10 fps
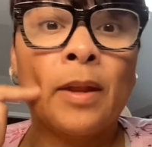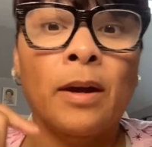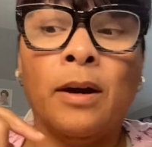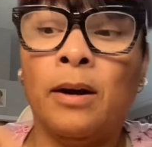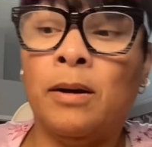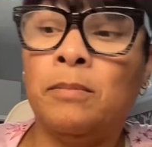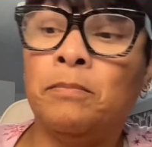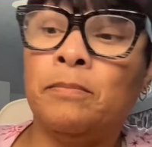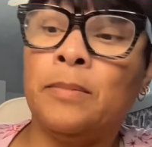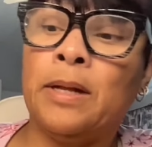um,
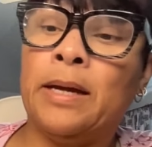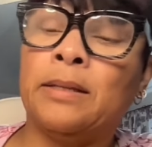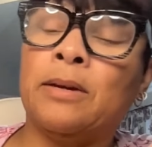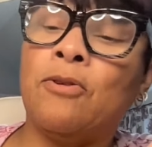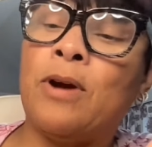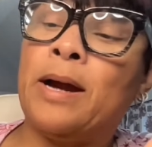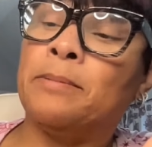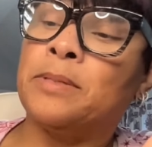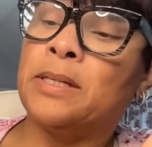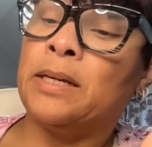at the
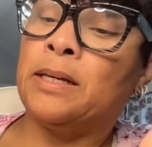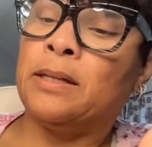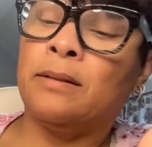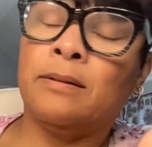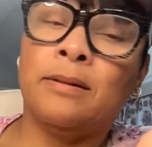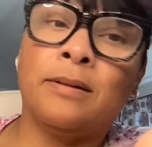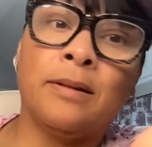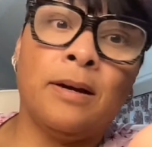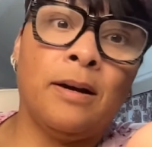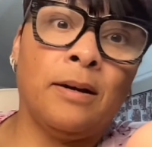crime scene
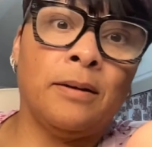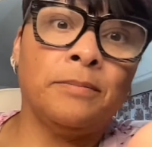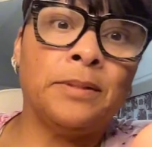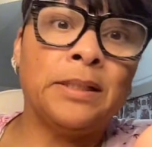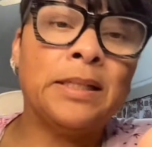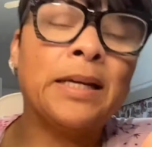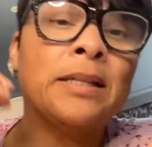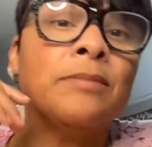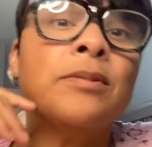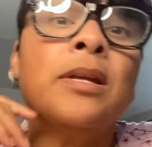of
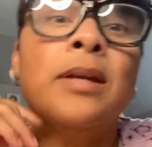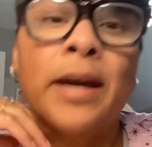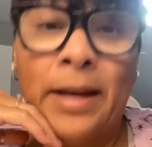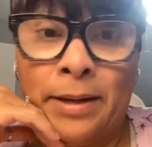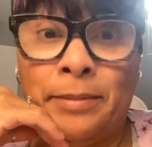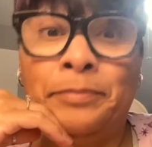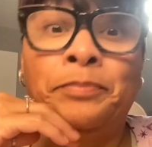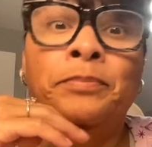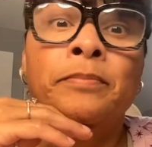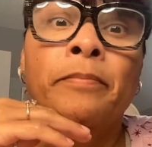Detective Tate.
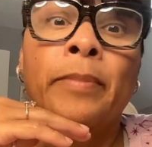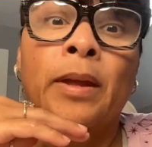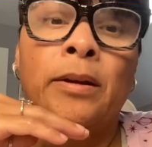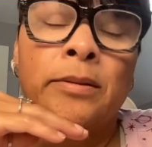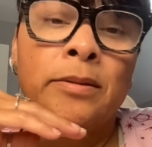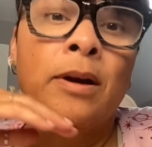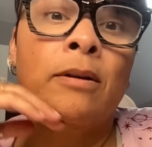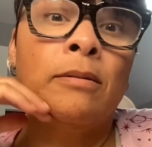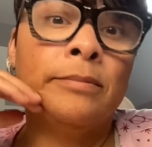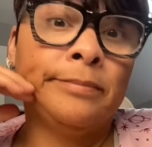
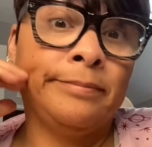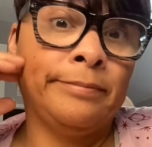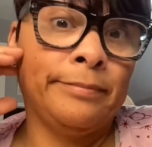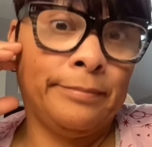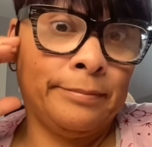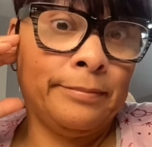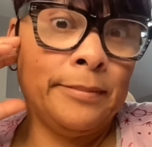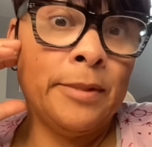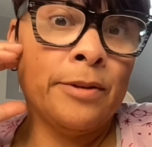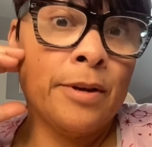So,
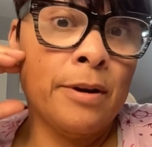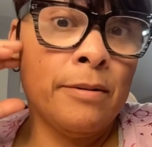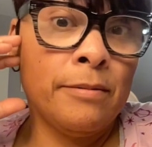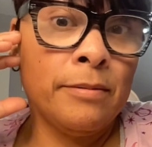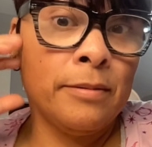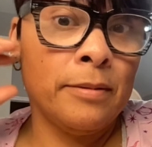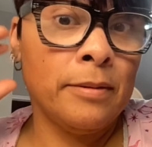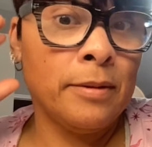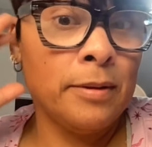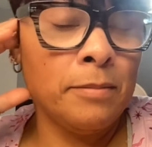you know,
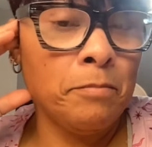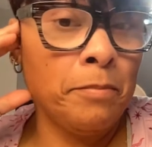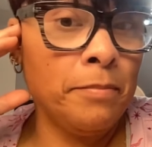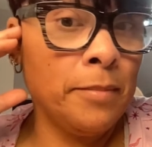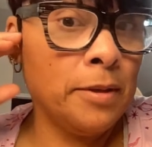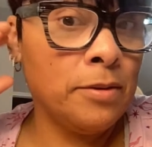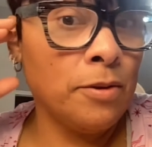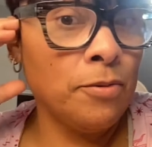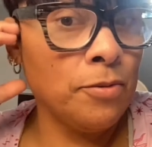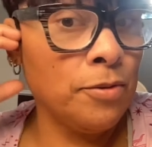
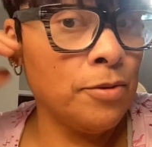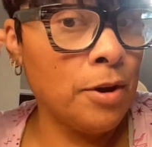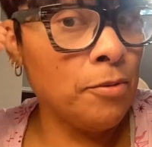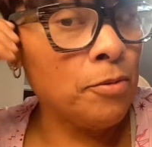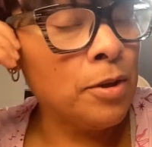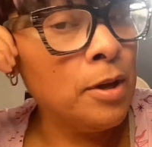so you know